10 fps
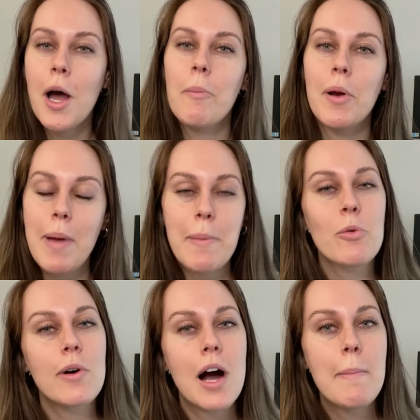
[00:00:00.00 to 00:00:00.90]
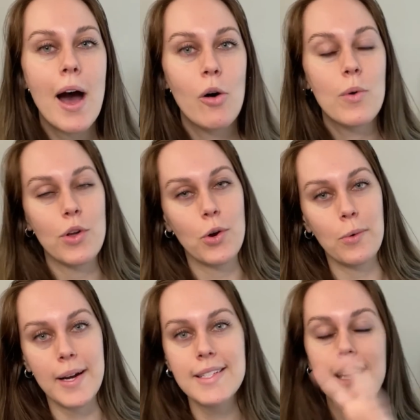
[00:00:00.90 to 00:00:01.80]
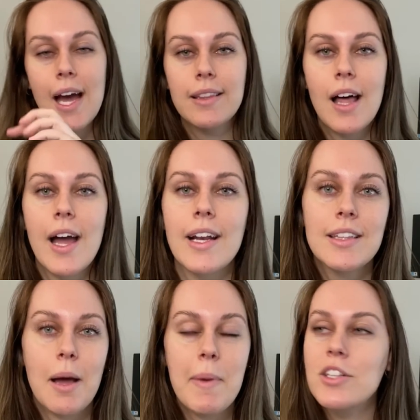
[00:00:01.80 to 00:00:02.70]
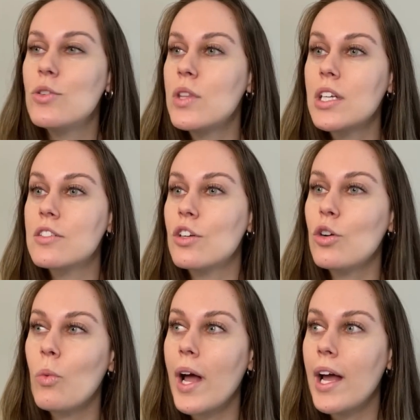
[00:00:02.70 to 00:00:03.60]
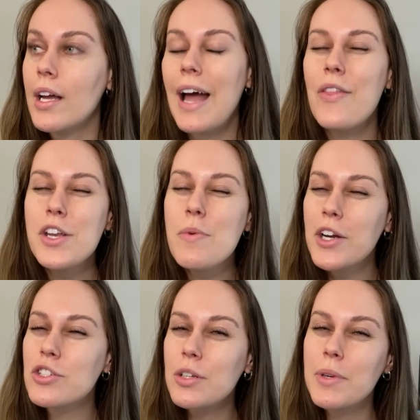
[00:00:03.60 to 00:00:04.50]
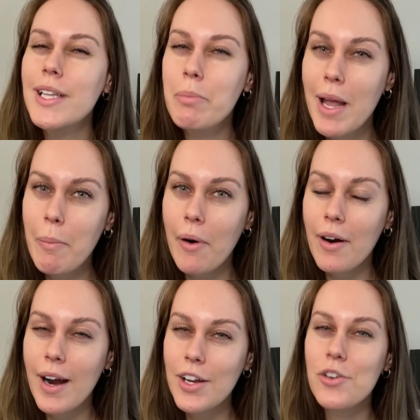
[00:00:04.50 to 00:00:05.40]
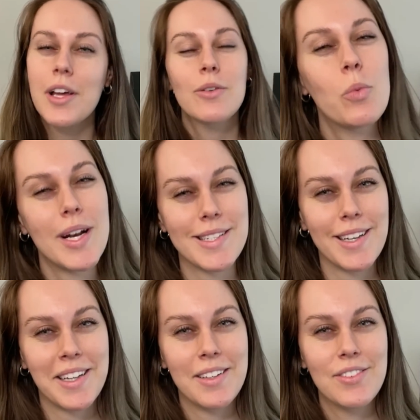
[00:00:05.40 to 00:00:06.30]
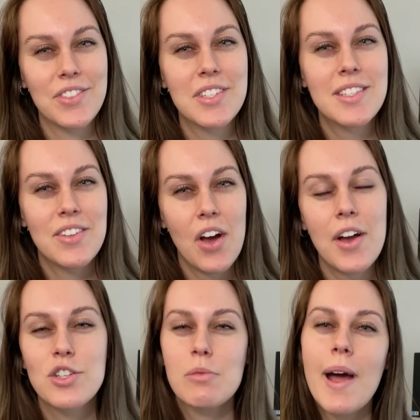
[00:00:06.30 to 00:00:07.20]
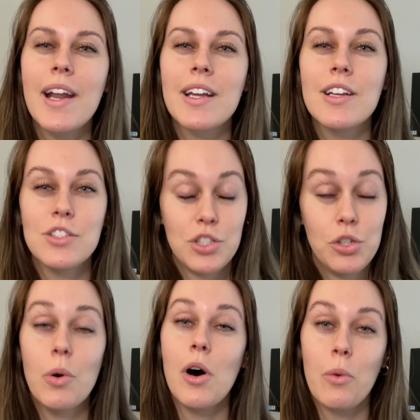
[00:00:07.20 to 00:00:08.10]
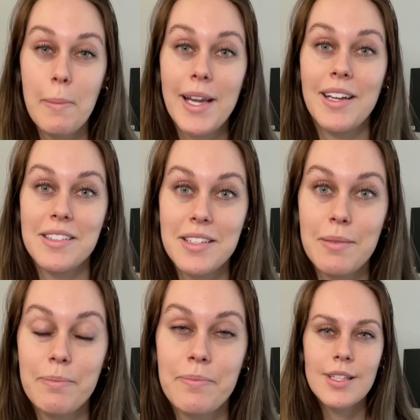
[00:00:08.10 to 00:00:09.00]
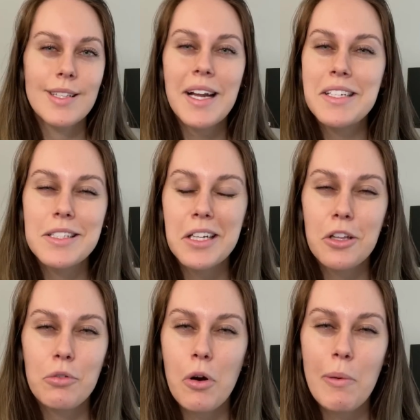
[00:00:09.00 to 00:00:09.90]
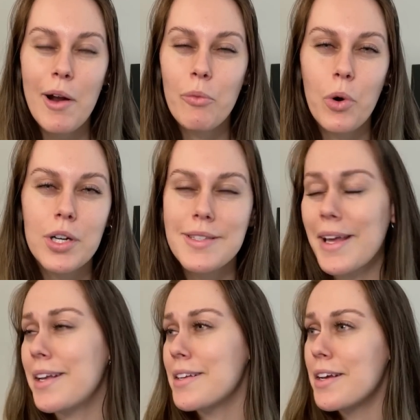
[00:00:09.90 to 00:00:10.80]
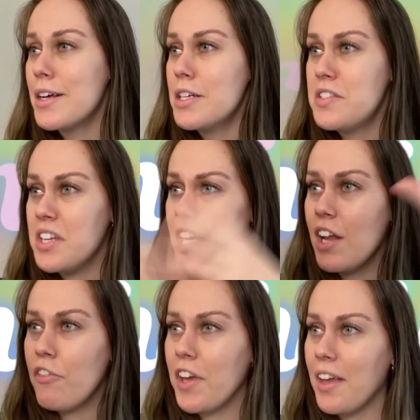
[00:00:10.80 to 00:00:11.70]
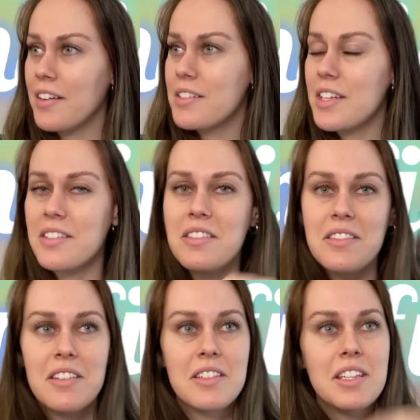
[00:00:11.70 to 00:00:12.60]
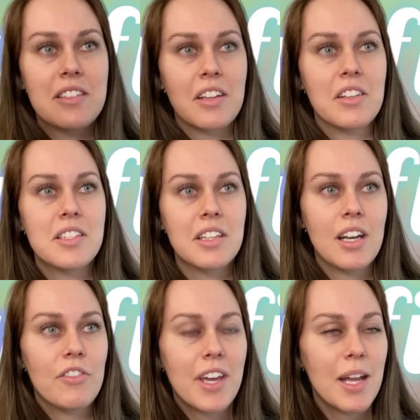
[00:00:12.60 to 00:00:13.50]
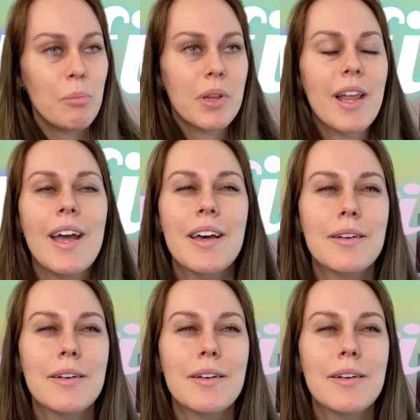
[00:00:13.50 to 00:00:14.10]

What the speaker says: but a paper will come out with a crazy headline that makes you think a certain way, and then you actually read the paper and you're like, wait a second, this is not as dramatic as you all were making it seem. Scientists like to throw around words like significant. It's statistically significant, but like,